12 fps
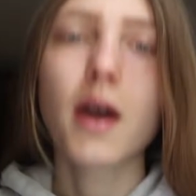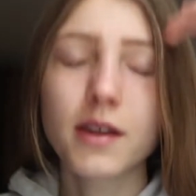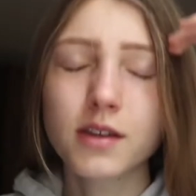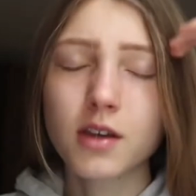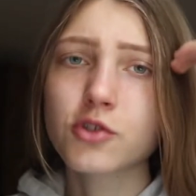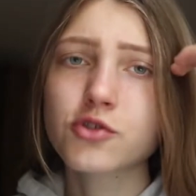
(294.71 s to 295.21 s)

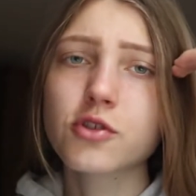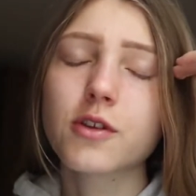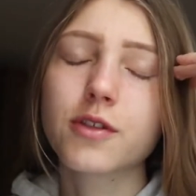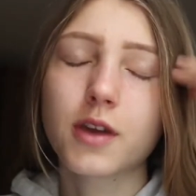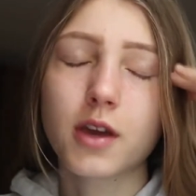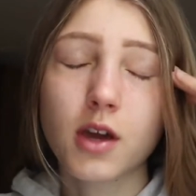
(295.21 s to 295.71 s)
And also
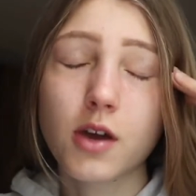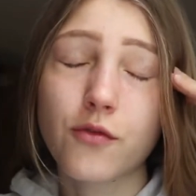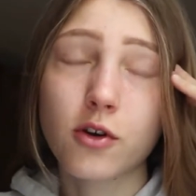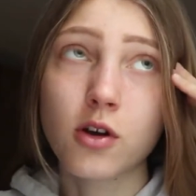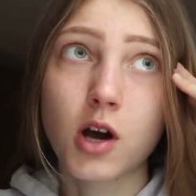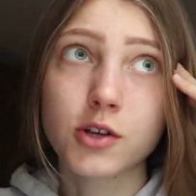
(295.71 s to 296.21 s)
the thing I
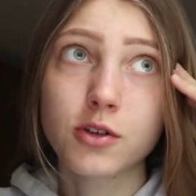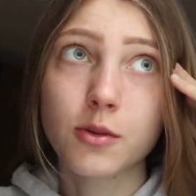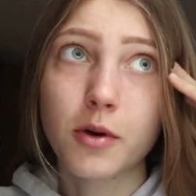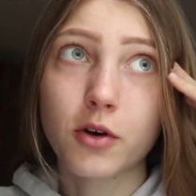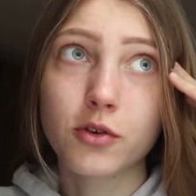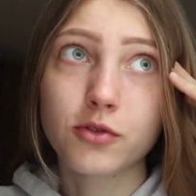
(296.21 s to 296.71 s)
forgot
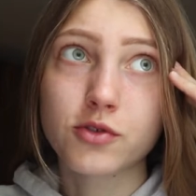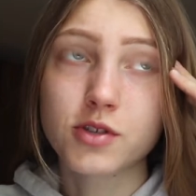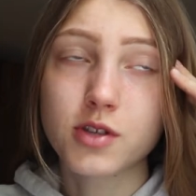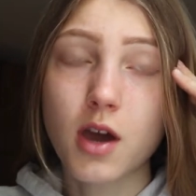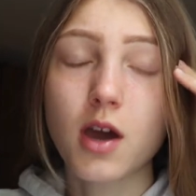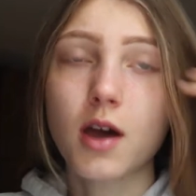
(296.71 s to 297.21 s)
about to
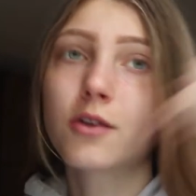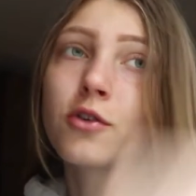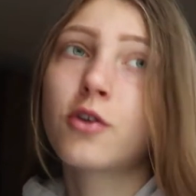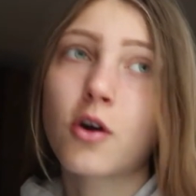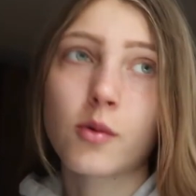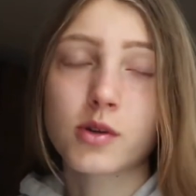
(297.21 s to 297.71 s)
say, I
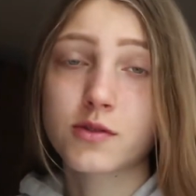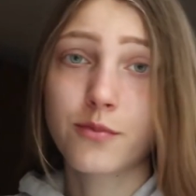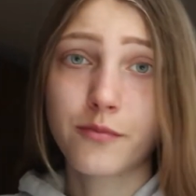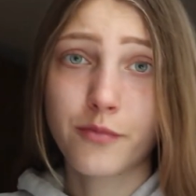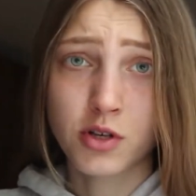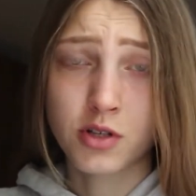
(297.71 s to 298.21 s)
don't know, it's
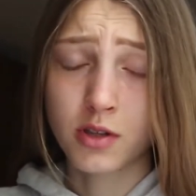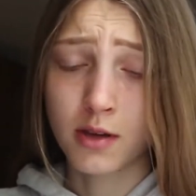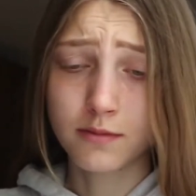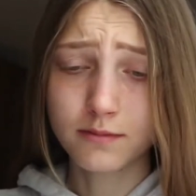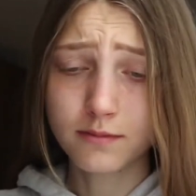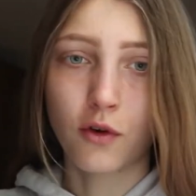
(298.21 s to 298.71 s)

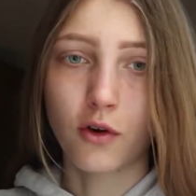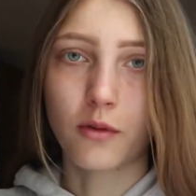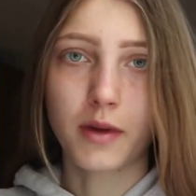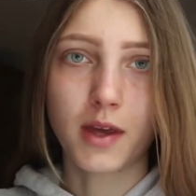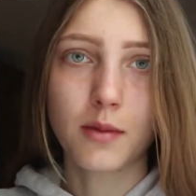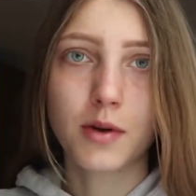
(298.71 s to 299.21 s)
personally for
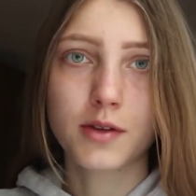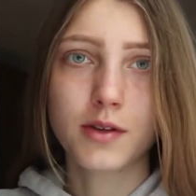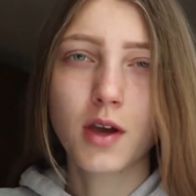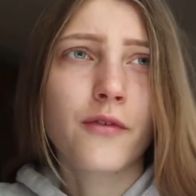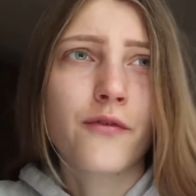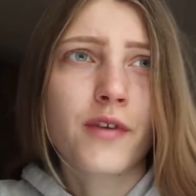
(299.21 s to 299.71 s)
me,
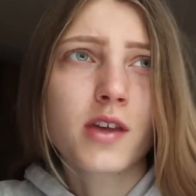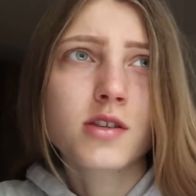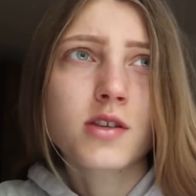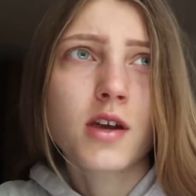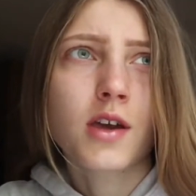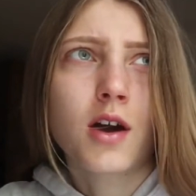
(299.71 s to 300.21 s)
but it
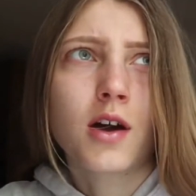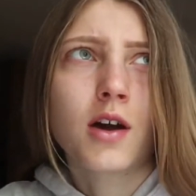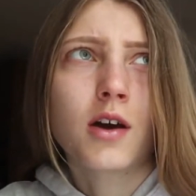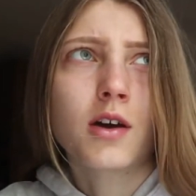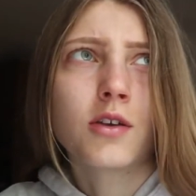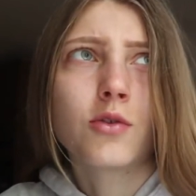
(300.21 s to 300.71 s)
feels like
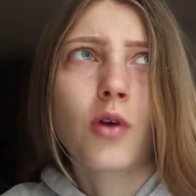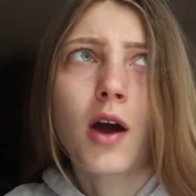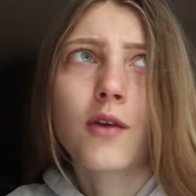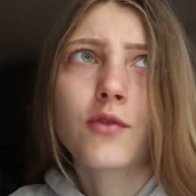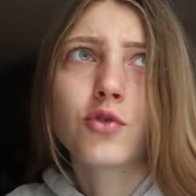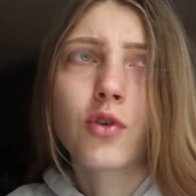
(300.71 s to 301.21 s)
you
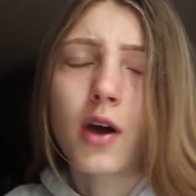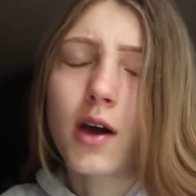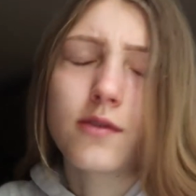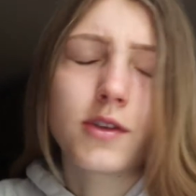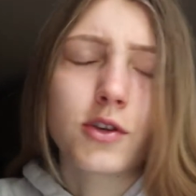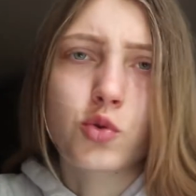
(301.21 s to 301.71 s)
have to
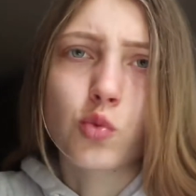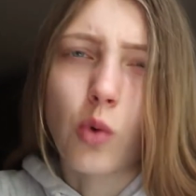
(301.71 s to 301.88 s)
have this